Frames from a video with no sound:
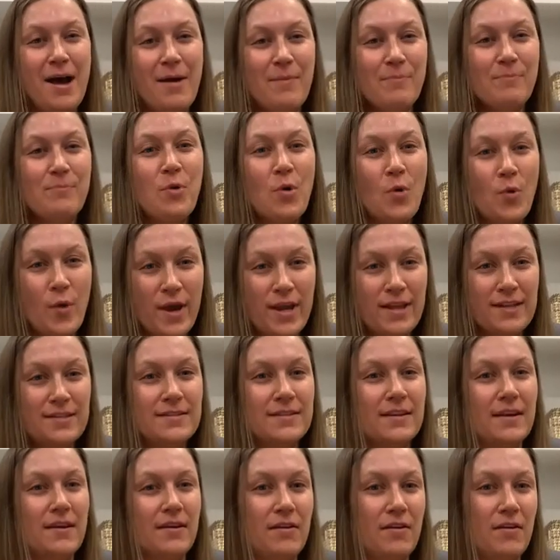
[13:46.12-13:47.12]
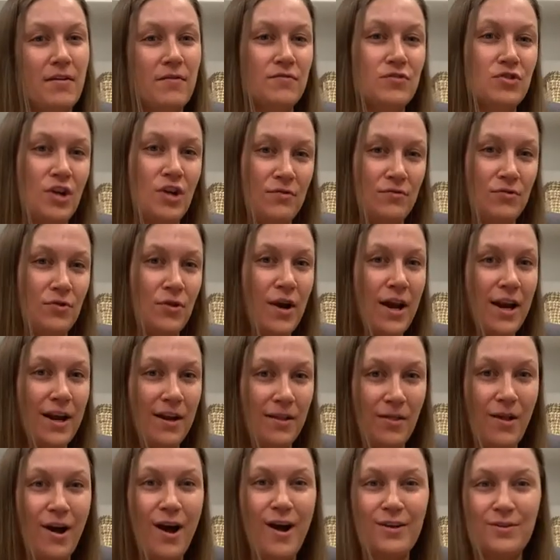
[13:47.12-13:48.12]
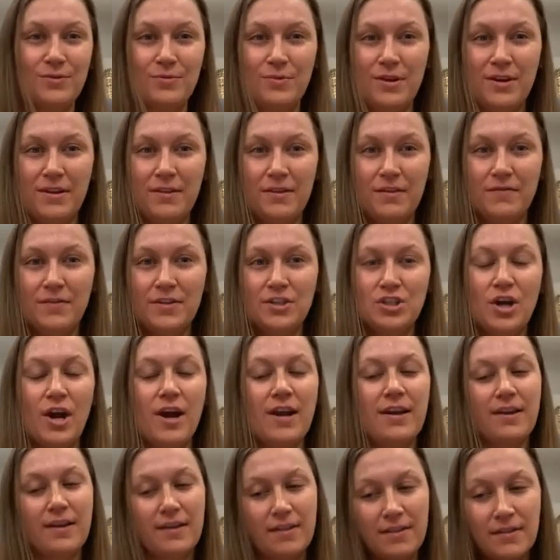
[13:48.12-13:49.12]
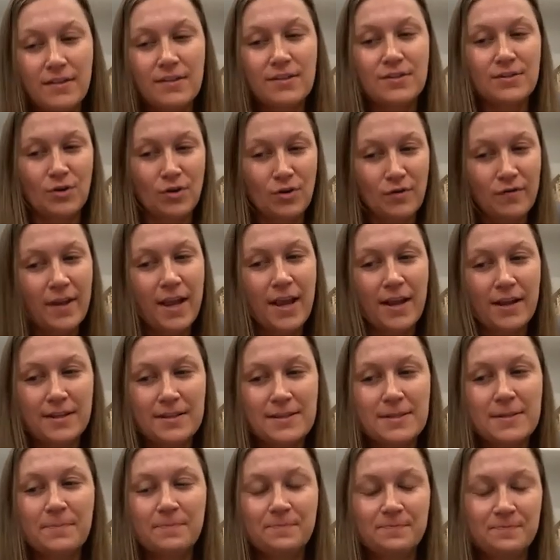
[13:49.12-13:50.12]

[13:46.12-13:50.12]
points of general kind of loss in the vagina and the cervix.